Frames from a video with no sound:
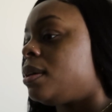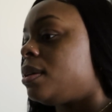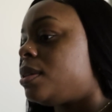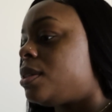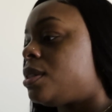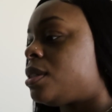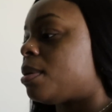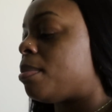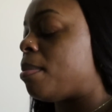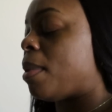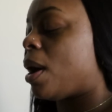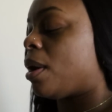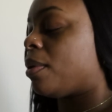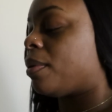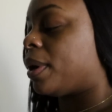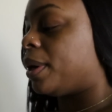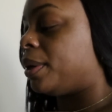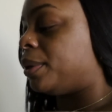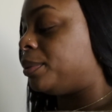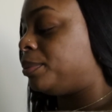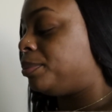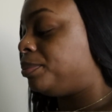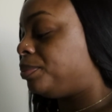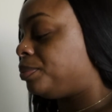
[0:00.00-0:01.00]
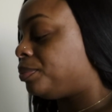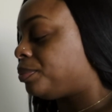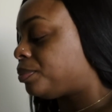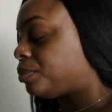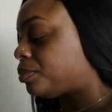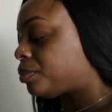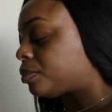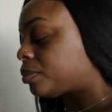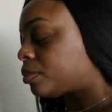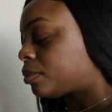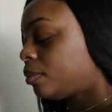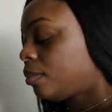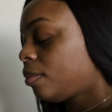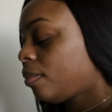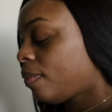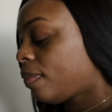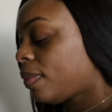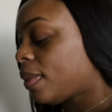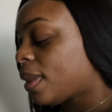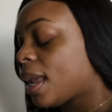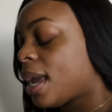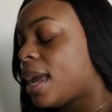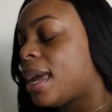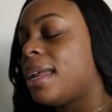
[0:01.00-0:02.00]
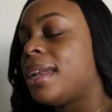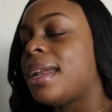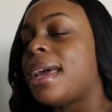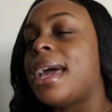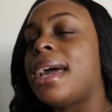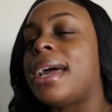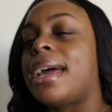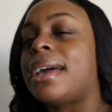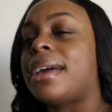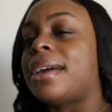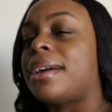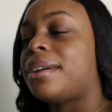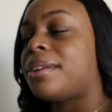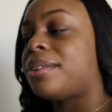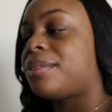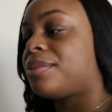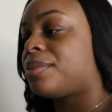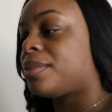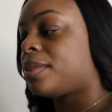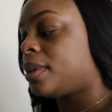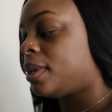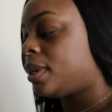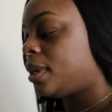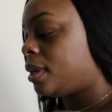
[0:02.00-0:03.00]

tomorrow and have